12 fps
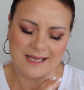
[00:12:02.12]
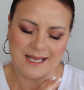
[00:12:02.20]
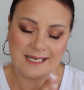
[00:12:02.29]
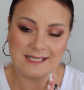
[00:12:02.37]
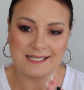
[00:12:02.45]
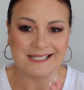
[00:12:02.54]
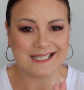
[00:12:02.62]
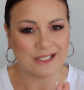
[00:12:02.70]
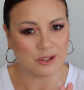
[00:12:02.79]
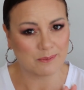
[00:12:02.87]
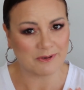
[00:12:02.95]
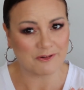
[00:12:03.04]
and is a
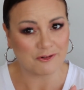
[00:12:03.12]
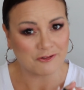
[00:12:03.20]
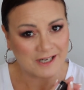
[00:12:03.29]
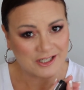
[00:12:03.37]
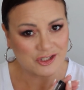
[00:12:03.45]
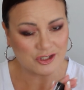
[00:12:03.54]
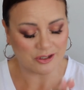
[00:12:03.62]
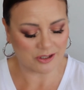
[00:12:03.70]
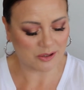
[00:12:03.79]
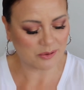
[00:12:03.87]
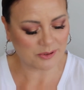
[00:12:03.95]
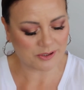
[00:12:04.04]
little bit
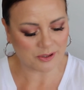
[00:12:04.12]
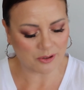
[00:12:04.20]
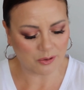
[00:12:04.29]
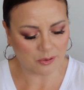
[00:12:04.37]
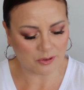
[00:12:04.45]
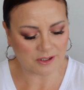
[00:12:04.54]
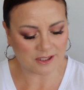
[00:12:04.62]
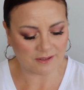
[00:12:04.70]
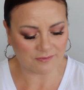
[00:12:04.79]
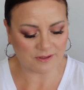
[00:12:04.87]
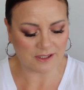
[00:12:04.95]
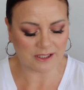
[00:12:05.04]
fragile, so
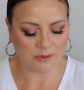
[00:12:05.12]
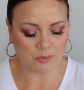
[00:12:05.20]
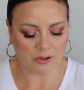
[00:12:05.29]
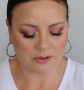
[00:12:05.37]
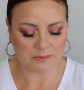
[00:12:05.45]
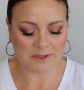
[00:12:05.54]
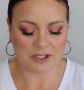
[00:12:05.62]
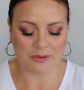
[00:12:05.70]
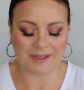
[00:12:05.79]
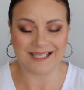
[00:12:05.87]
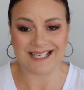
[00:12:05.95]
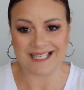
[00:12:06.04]
definitely won't be
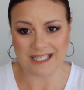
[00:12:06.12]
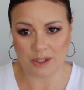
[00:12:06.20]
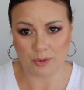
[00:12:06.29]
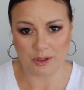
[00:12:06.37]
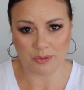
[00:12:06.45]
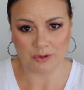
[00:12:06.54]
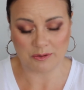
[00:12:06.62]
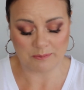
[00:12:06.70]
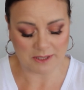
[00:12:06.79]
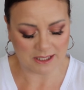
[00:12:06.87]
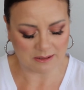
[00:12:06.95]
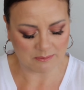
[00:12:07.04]
going anywhere with
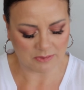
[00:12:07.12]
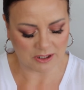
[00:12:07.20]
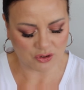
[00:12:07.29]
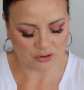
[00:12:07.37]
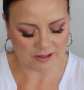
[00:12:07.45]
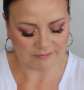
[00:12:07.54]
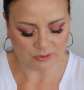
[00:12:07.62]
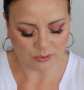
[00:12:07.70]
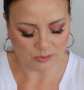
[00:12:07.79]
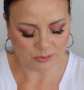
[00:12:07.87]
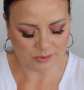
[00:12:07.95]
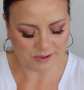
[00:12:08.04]
me in my
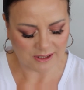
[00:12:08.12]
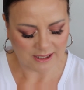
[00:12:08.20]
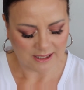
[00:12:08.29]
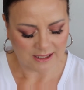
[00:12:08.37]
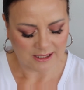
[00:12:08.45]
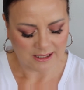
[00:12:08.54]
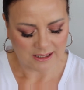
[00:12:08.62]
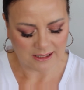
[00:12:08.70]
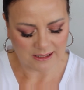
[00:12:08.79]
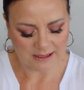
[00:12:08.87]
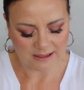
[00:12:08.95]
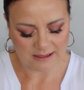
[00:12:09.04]
travels,
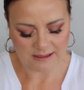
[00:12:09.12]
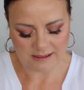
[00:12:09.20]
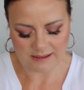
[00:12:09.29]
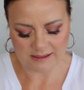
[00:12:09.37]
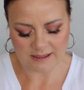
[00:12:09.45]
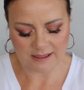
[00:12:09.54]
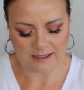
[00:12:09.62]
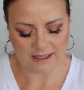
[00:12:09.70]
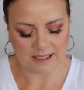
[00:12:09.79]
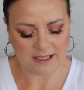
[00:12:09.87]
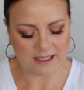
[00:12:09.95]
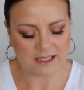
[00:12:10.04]
is
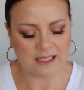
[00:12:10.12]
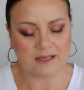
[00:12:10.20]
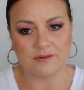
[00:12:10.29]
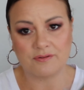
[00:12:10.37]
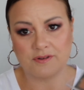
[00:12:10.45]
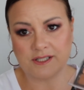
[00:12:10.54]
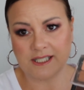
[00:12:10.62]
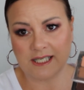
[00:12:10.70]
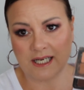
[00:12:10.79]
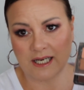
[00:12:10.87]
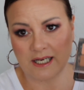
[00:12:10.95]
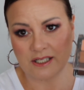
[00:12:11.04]
the
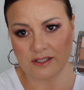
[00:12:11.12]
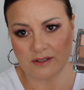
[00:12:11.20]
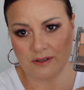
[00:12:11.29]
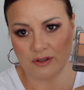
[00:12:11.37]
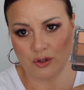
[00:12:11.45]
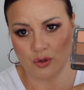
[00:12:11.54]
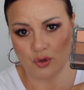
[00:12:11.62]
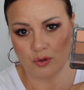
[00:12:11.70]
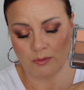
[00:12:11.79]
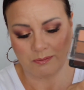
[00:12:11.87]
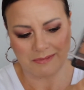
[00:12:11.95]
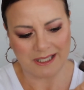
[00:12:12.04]
Viseart
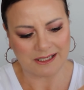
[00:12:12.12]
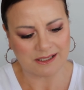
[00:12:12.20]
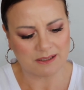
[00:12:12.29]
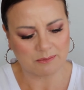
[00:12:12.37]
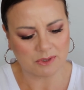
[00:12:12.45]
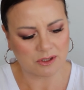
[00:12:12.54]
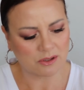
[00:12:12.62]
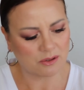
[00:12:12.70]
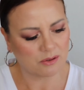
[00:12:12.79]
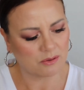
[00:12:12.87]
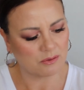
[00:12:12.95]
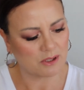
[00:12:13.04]
Neutral Mattes number
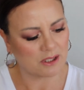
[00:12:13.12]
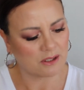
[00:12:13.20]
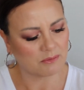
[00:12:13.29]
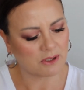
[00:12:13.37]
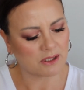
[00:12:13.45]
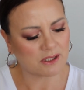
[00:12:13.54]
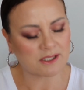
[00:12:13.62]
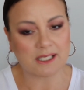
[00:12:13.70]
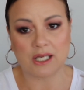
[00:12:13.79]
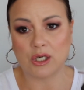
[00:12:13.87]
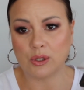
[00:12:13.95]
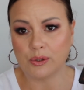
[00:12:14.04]
2, and I'm going to
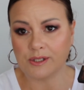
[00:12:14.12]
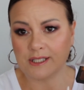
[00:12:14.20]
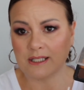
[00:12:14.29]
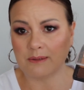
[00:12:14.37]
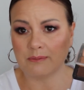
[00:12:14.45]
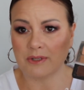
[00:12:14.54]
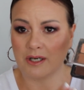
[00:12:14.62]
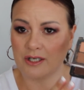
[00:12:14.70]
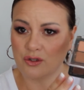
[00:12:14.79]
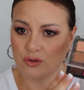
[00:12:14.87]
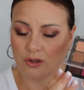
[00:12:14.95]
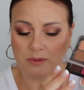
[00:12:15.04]
start losing them, but I
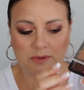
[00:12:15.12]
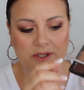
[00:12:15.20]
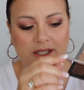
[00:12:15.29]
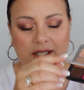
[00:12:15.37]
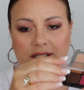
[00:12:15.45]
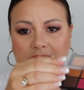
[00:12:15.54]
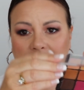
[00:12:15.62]
dropped this